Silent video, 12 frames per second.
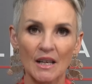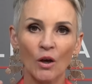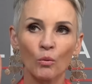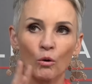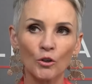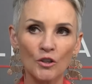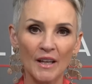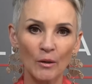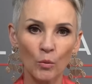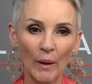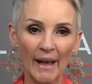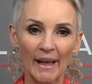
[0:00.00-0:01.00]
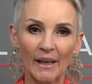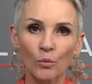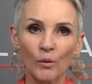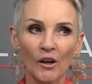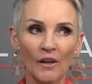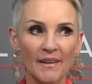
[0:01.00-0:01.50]
What do they wear?
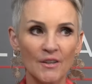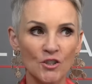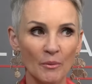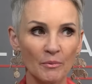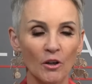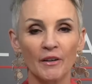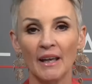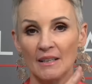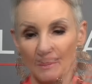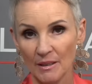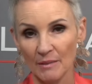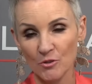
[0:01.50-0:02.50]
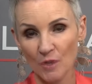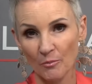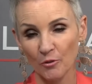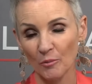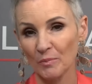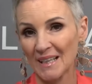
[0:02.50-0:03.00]
Where are they shopping? Okay, some of them shop
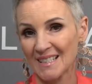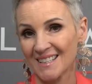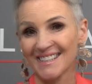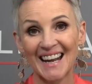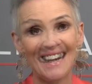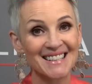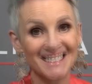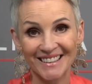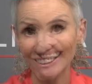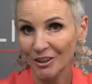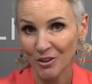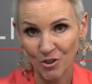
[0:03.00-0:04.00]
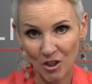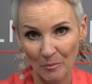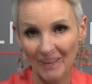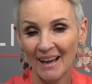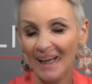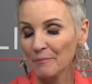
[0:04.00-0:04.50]
from places that I still don't shop
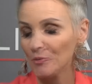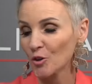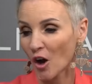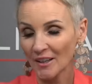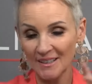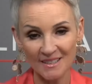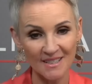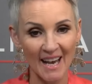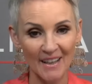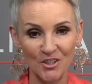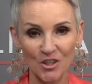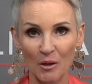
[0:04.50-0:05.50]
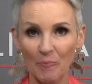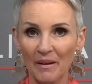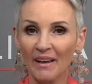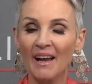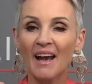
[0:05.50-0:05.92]
at. I'm not a designer shopper.